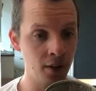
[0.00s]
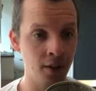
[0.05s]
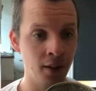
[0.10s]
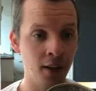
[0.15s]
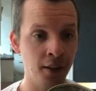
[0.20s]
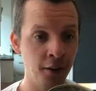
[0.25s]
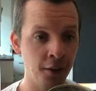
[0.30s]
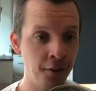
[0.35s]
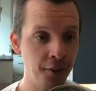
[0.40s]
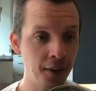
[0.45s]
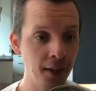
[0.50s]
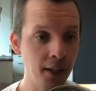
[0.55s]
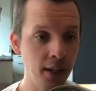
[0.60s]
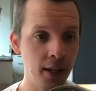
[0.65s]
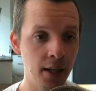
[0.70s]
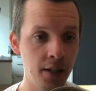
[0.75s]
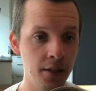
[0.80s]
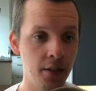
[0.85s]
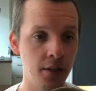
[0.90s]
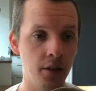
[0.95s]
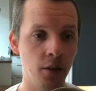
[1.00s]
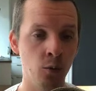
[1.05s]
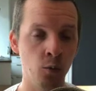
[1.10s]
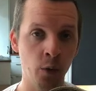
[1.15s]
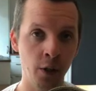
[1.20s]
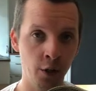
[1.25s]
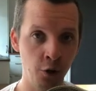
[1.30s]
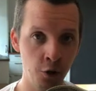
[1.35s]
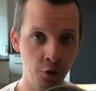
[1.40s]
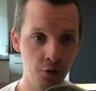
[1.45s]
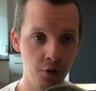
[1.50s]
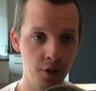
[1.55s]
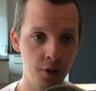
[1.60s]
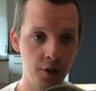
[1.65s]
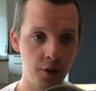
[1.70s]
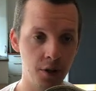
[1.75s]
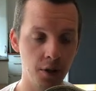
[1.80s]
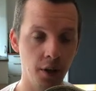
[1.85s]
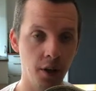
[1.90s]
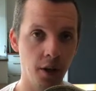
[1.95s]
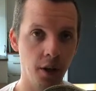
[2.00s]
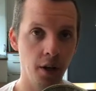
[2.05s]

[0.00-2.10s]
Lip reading: And the thing is, with hooks,